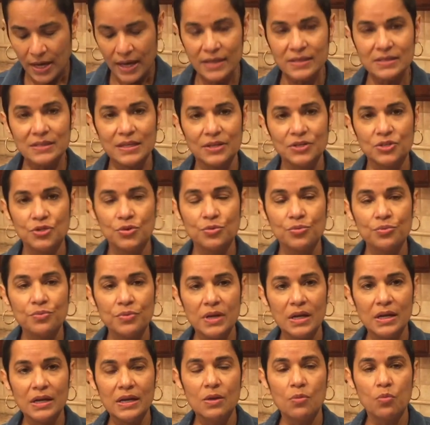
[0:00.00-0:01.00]
is that you
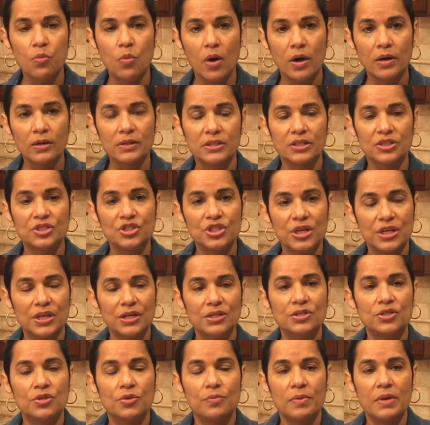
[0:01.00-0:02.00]
really want the
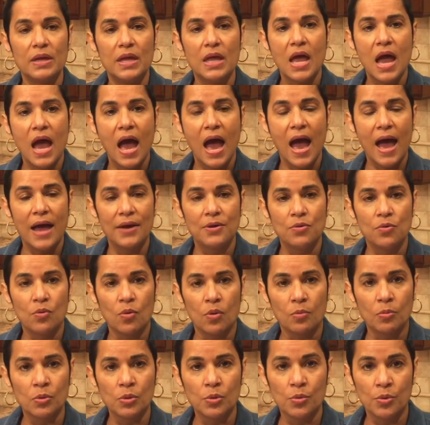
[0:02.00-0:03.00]
chicken to be at
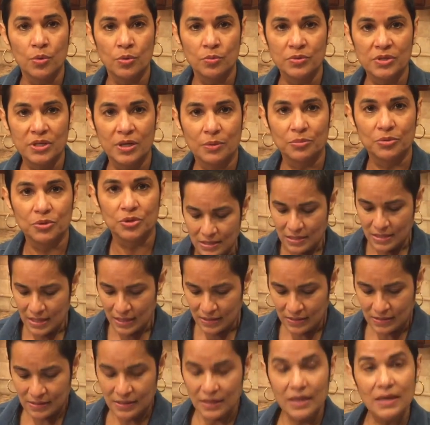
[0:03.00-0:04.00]
normal room temperature.
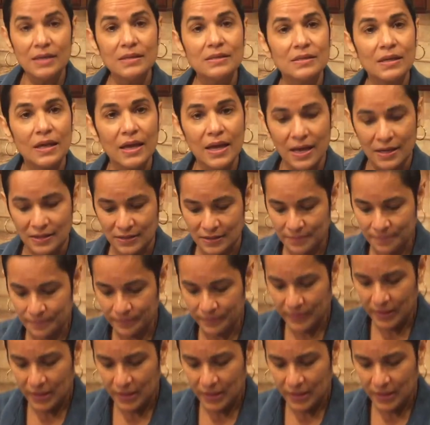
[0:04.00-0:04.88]
This is it.